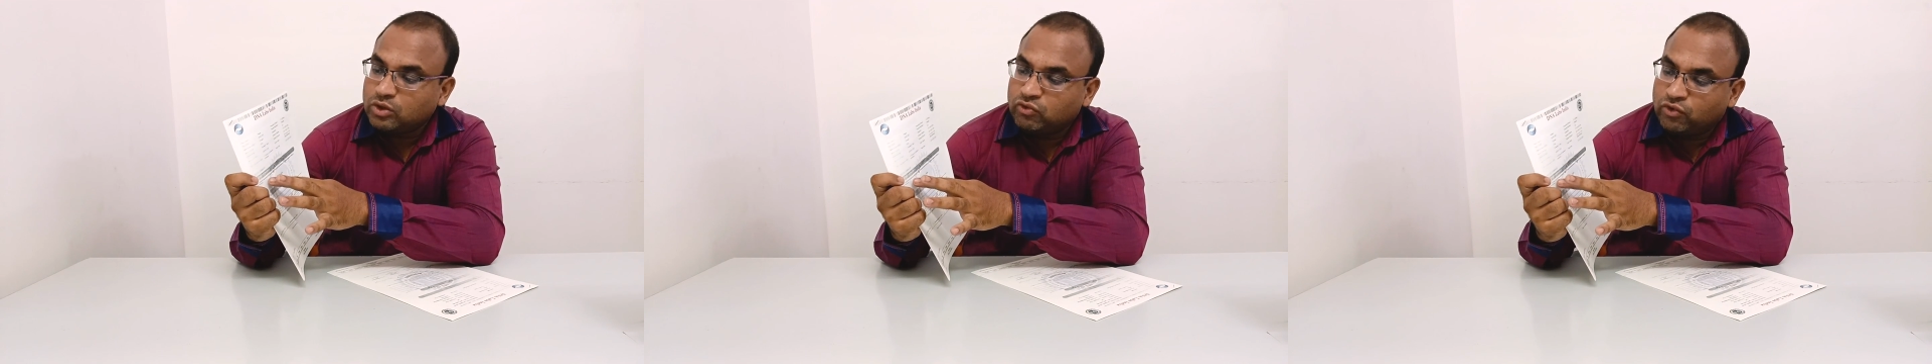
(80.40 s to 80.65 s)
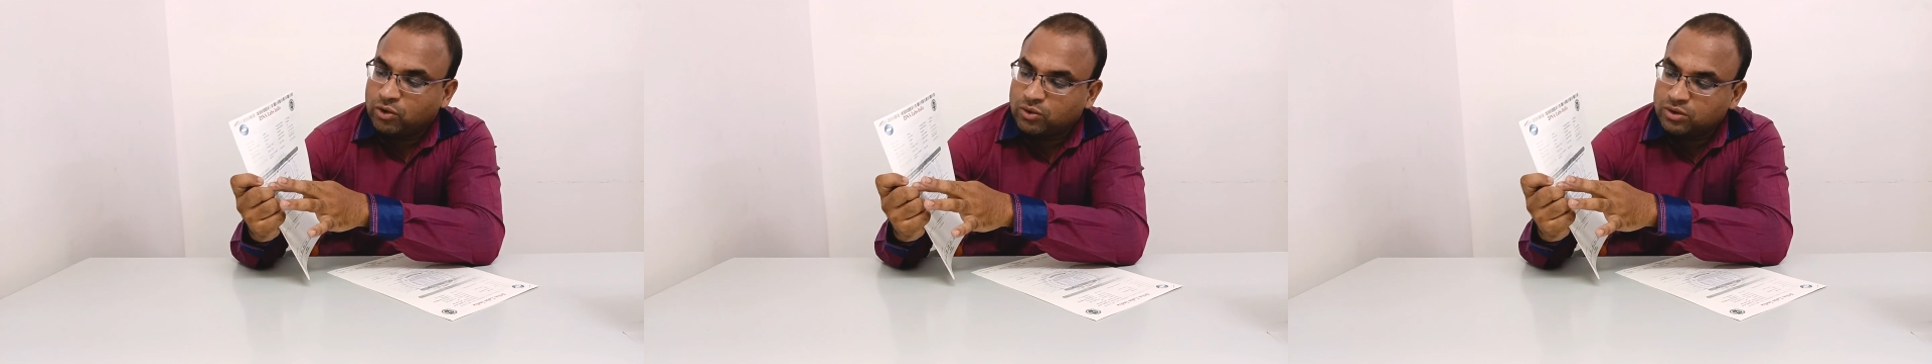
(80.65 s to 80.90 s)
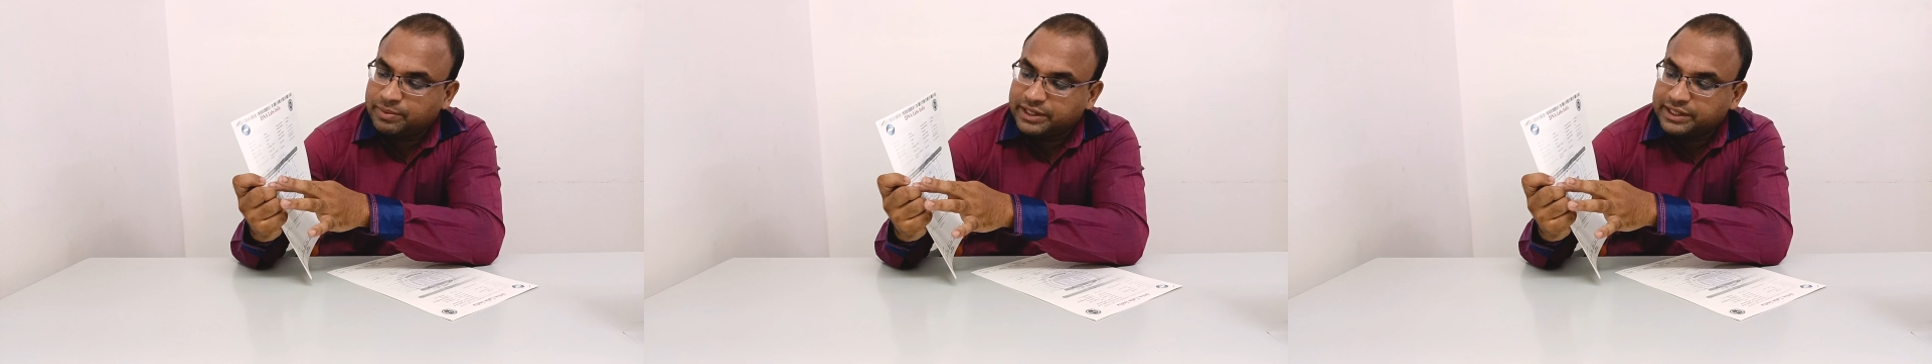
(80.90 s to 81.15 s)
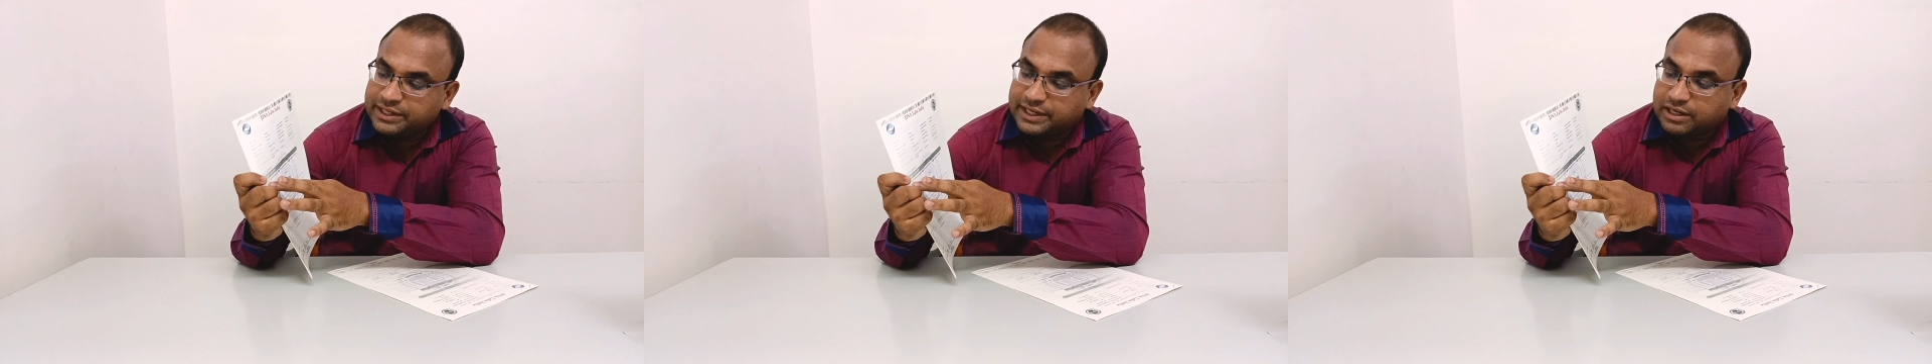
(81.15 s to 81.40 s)
followed by
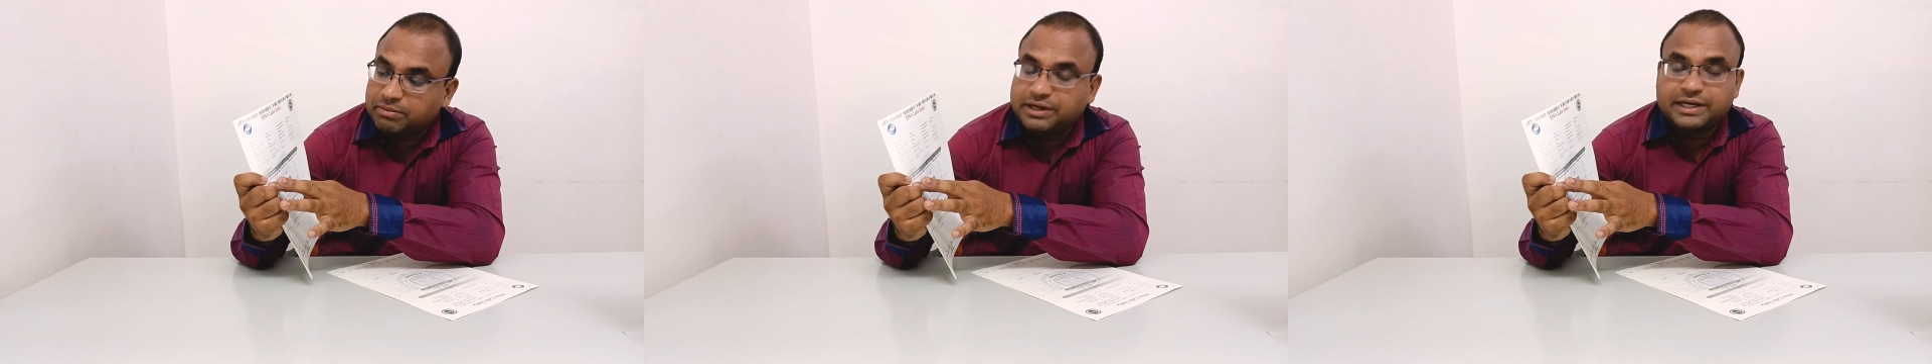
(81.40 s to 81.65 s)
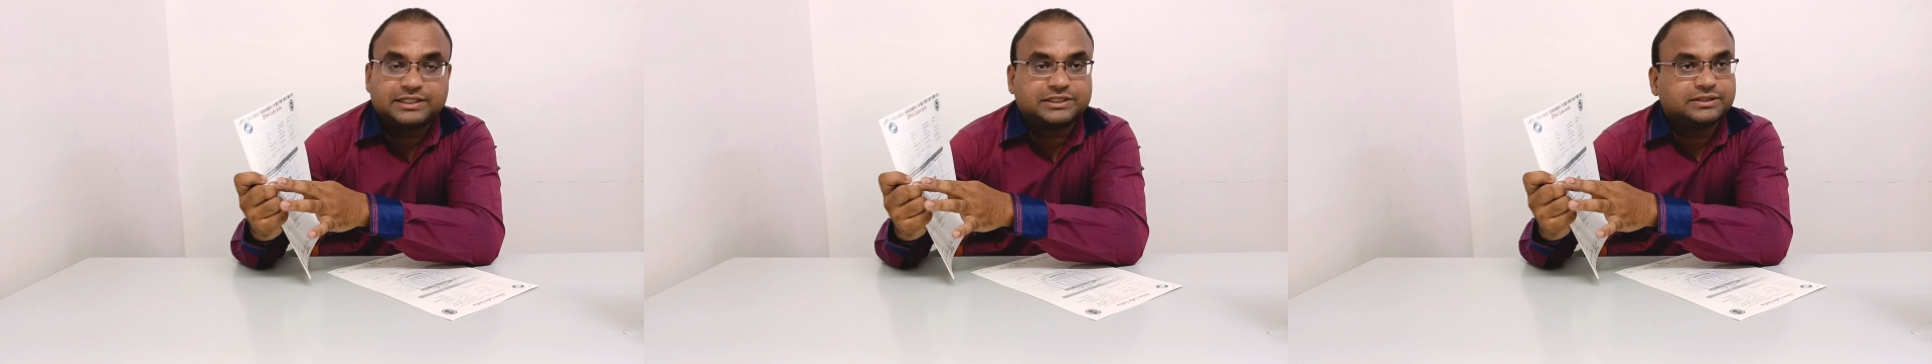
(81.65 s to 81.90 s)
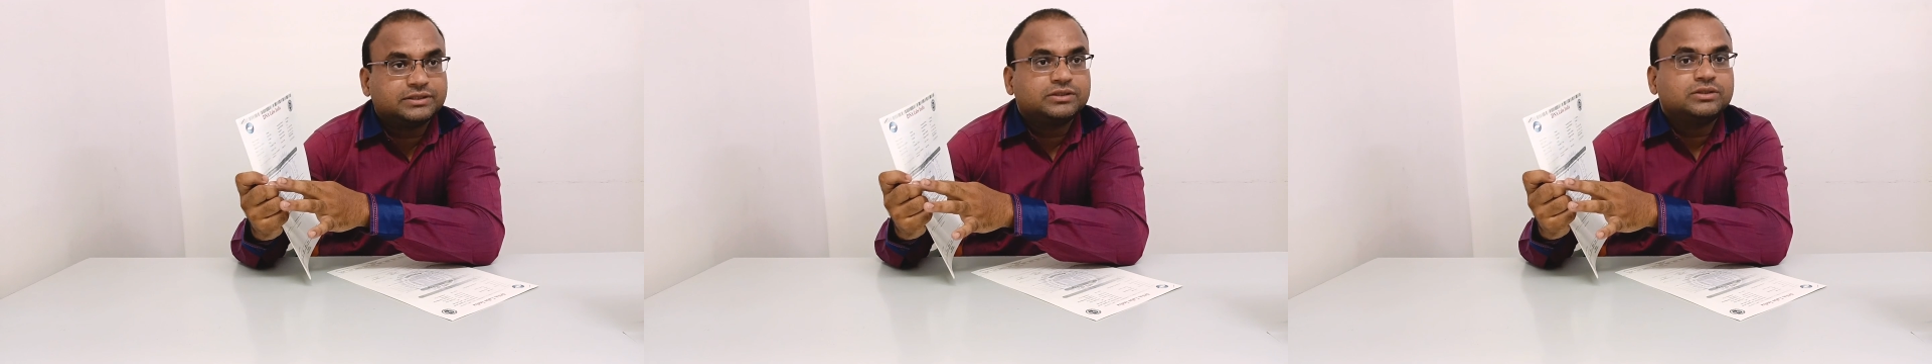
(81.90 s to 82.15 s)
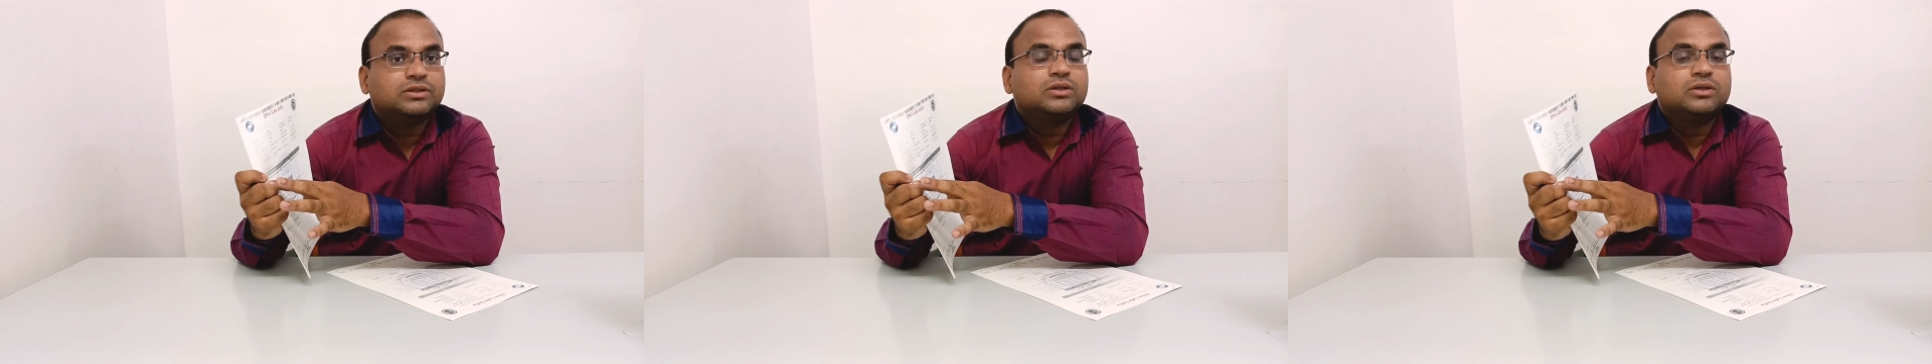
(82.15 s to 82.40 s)
the recommendation
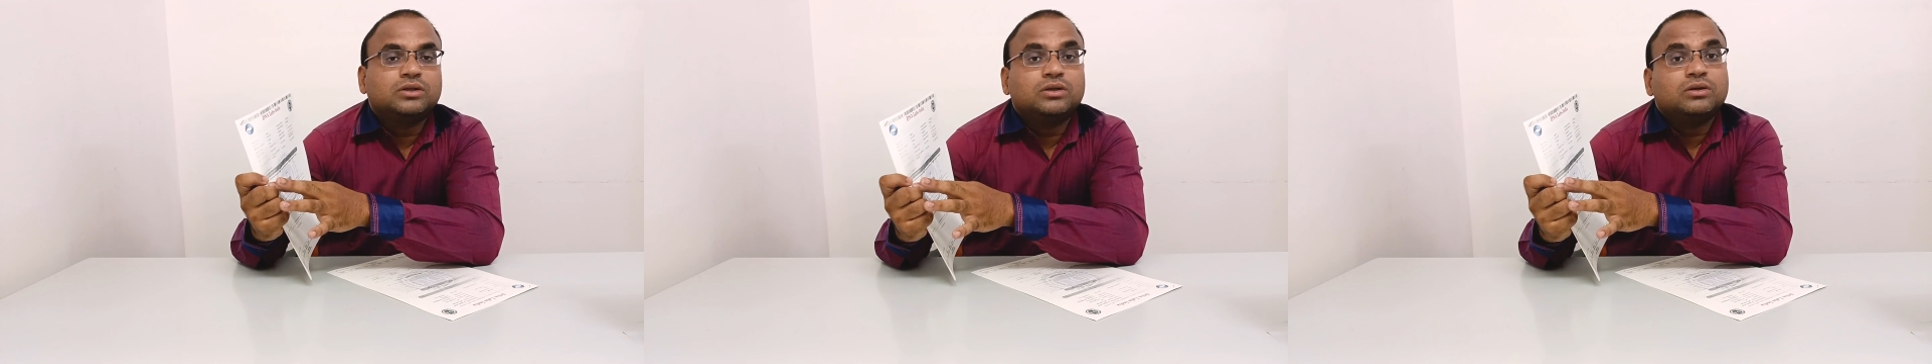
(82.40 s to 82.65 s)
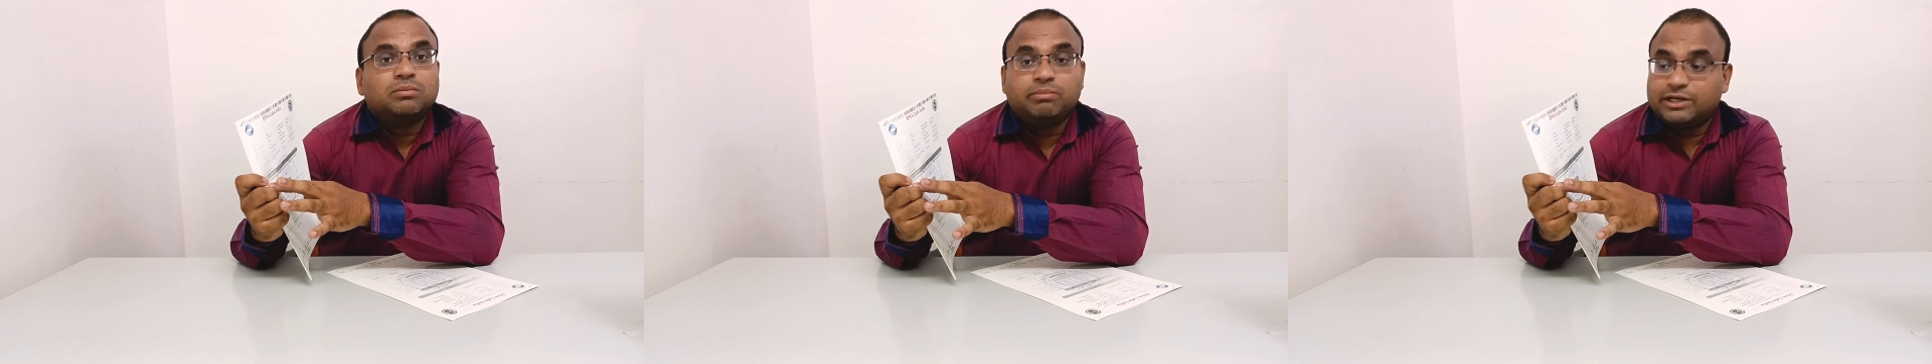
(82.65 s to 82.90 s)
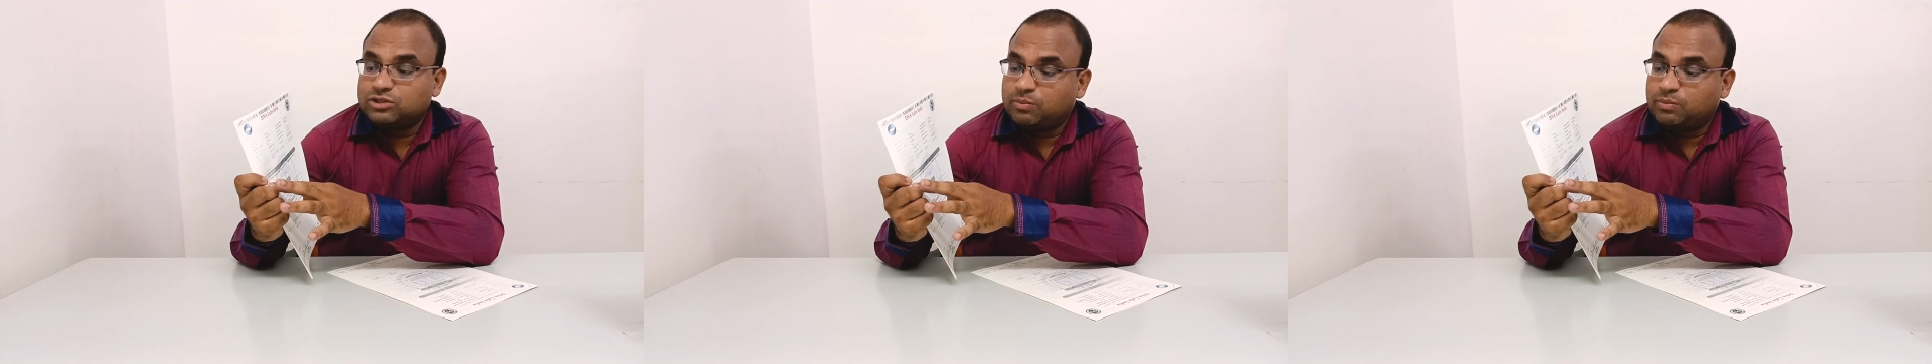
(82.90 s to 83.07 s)
based